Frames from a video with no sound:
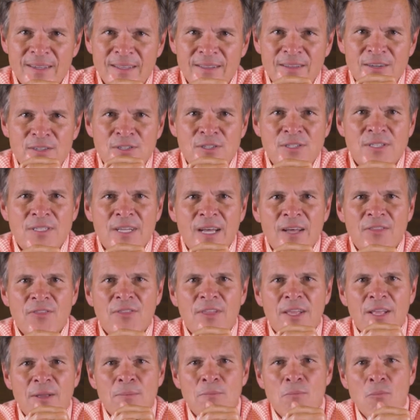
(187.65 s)
There's
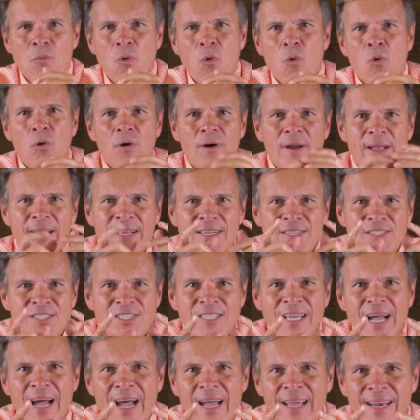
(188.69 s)
nothing more
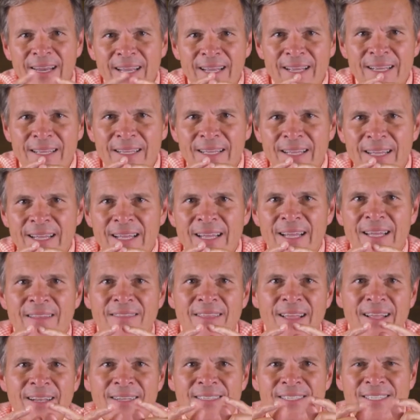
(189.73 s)
exciting
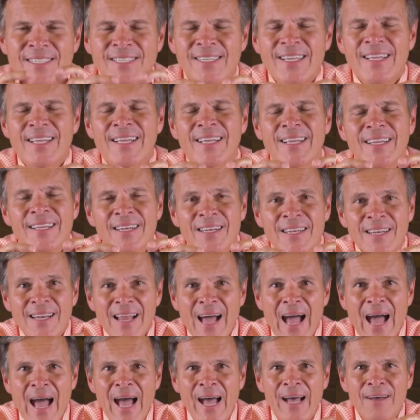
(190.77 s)
than seeing
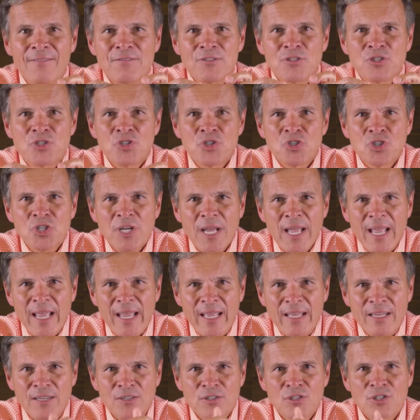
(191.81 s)
lives
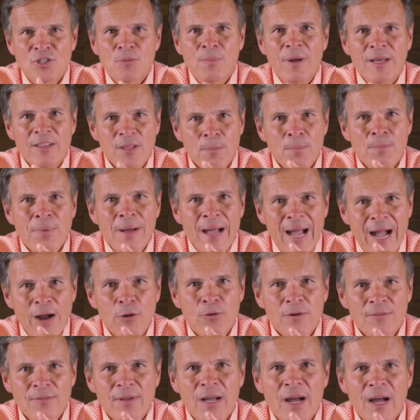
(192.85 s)
changed by the
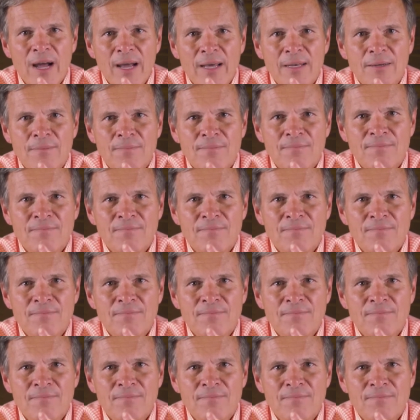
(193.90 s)
power of God.